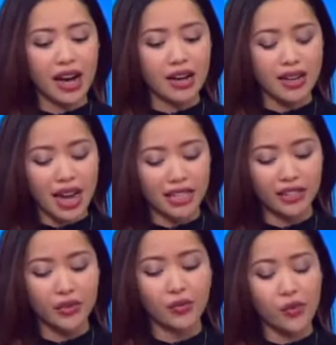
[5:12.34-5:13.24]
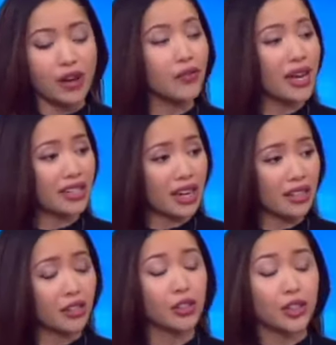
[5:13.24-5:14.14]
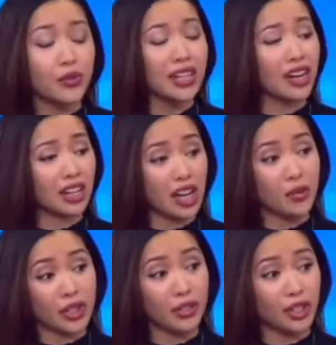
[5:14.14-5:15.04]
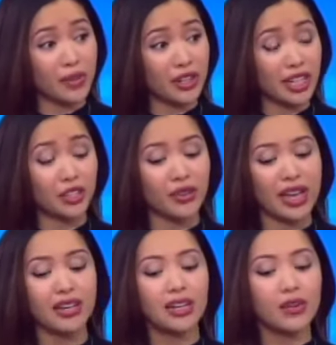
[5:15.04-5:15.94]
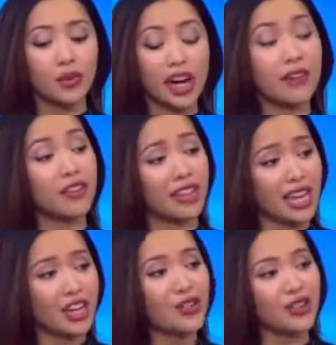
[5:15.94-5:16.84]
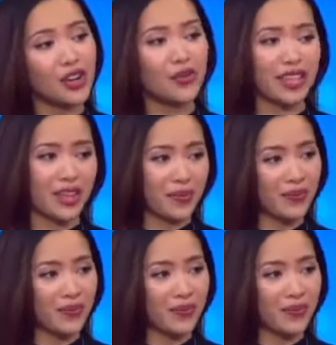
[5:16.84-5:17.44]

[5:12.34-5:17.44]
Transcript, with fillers: a nice one-way dial or two-way dialogue with your community so that wherever they go, you go with them.